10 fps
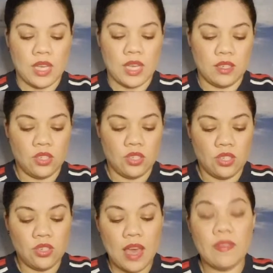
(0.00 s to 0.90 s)

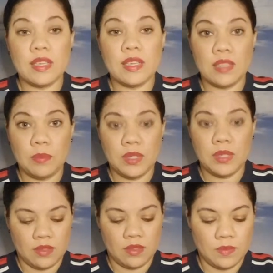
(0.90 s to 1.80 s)
energies. You have
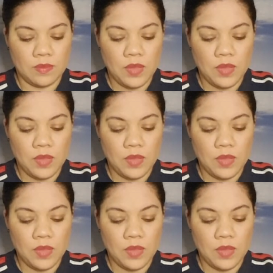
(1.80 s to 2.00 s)
acceptance.